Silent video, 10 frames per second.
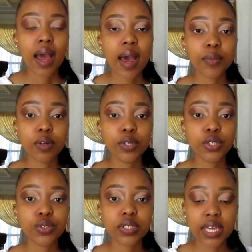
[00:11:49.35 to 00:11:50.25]
I'm going to be
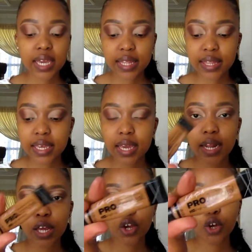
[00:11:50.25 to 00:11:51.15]
using the
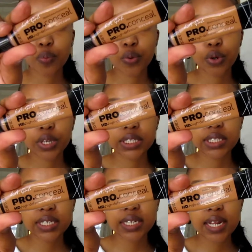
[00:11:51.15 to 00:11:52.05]
LA Girl Pro
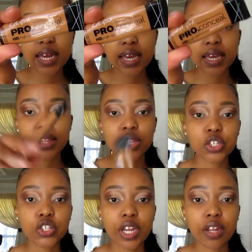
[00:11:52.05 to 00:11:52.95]
Concealer in the
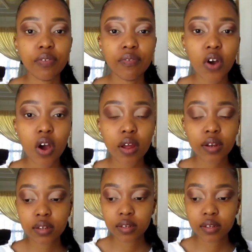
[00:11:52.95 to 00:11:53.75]
shade Fawn,